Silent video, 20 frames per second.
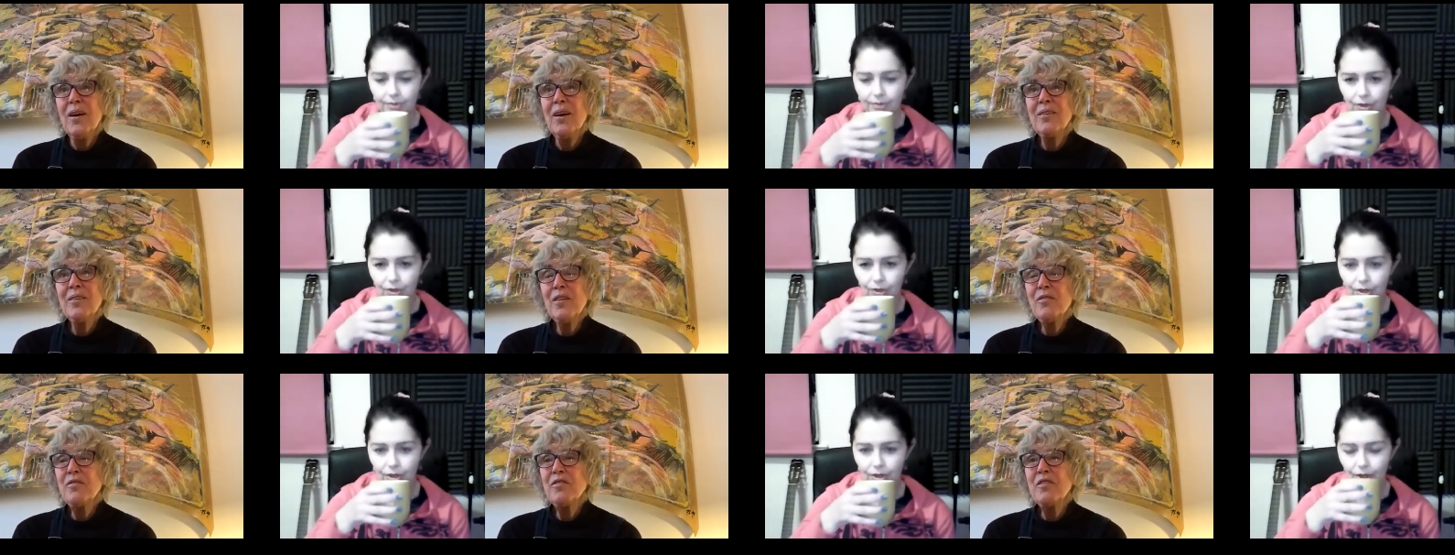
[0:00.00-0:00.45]

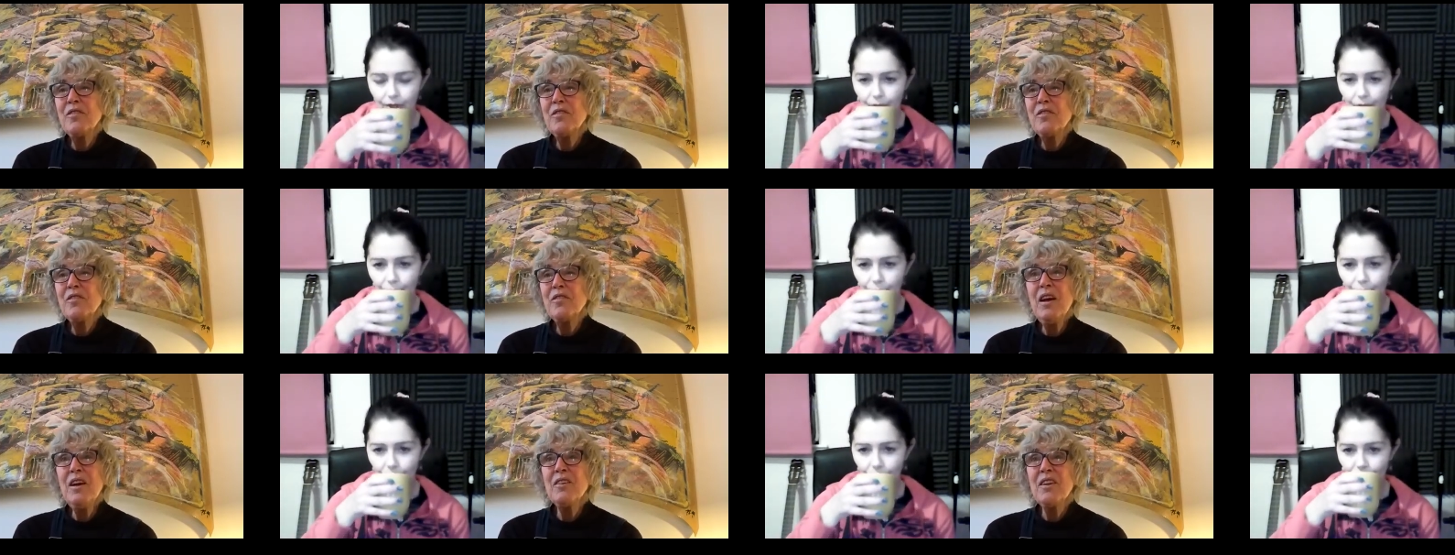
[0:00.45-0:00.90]
Speaker 1: and I've
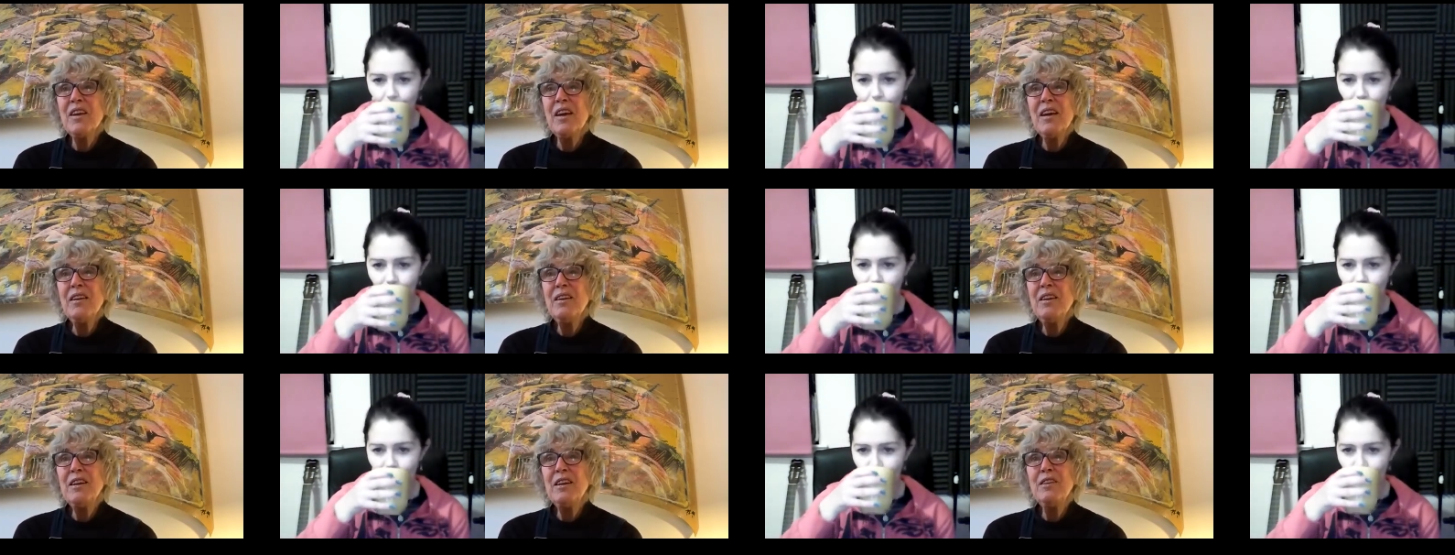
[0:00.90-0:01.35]
never had
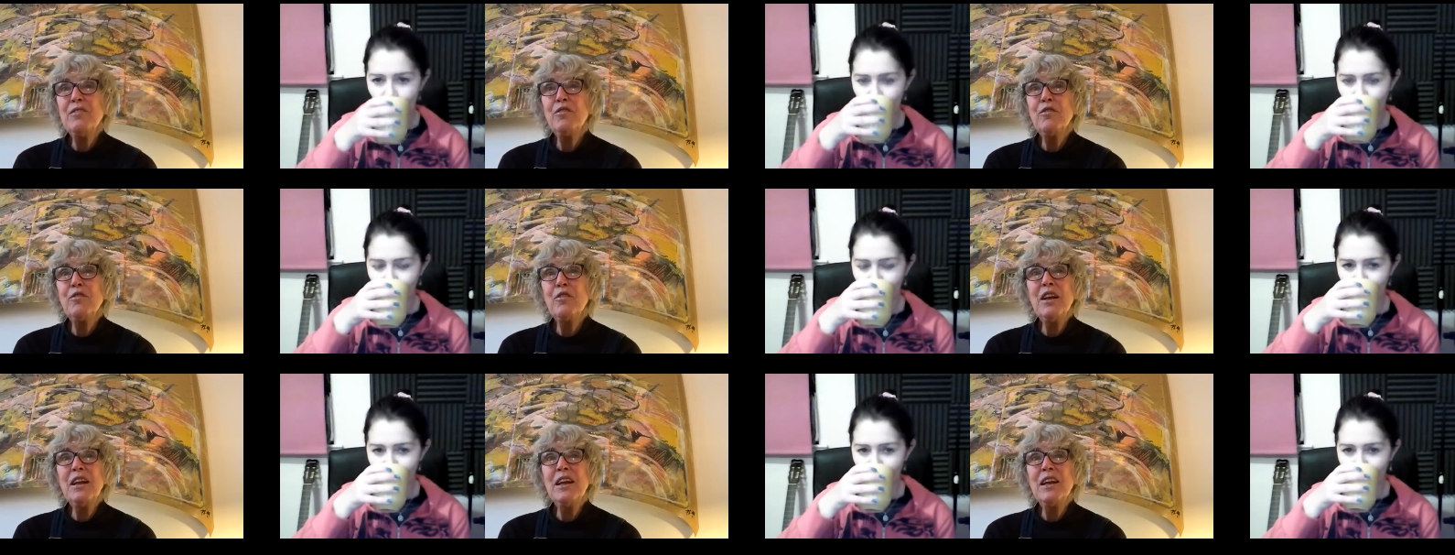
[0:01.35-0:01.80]

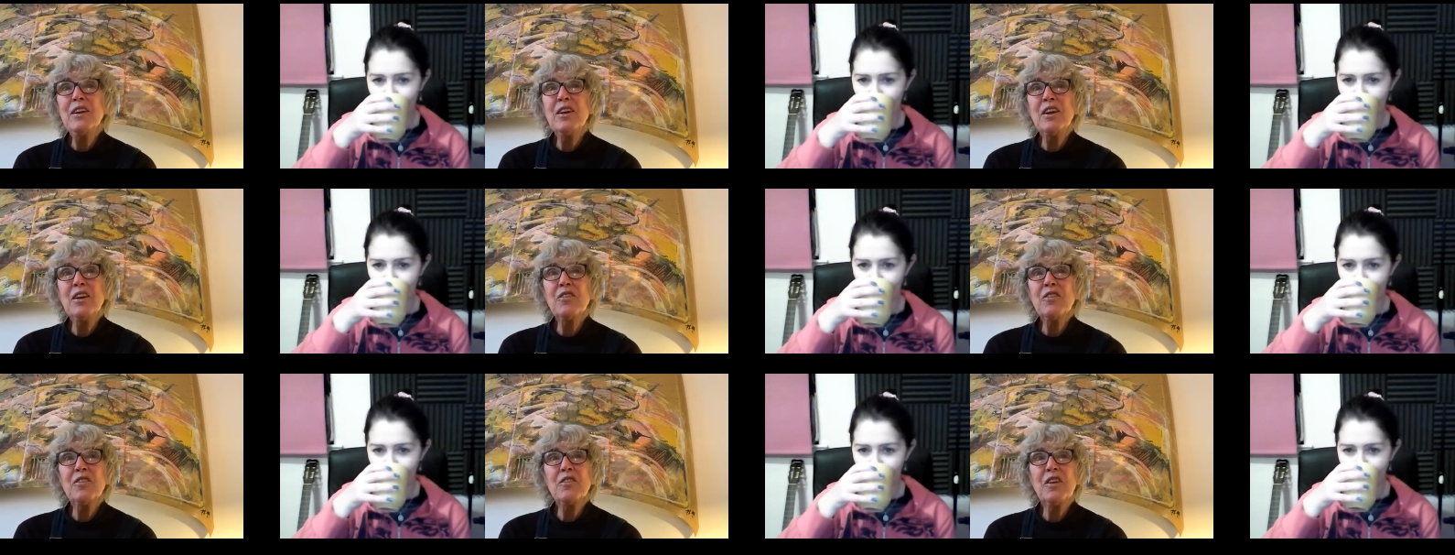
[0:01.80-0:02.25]
any feeling
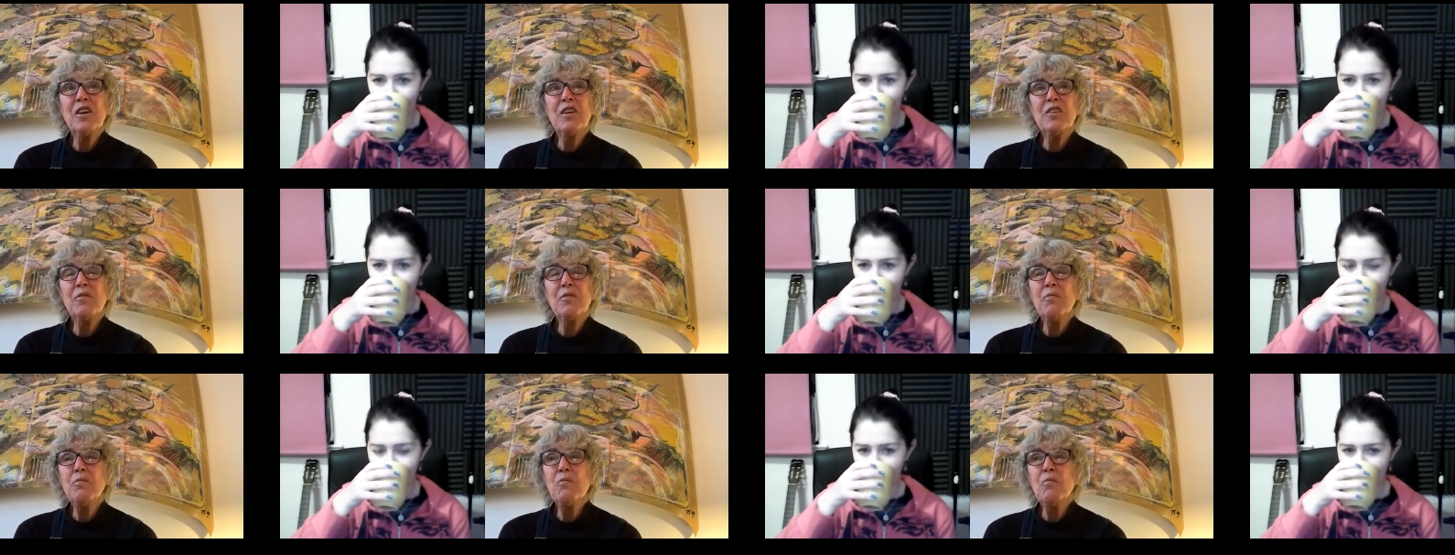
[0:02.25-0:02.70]
that
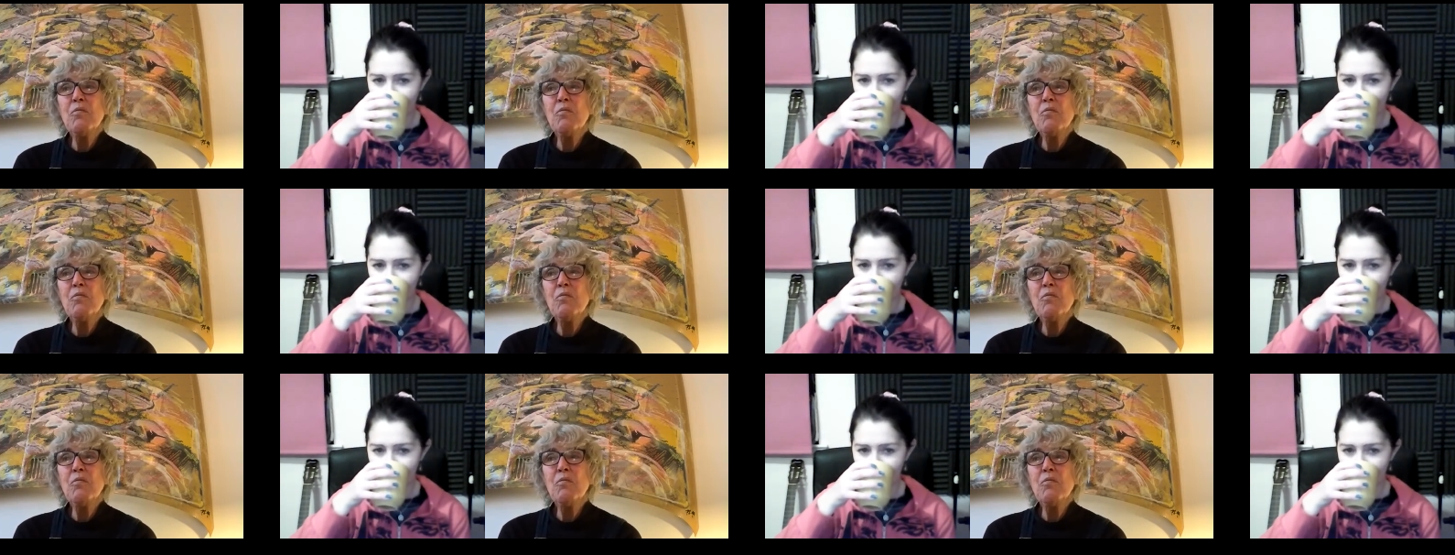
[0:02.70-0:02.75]
that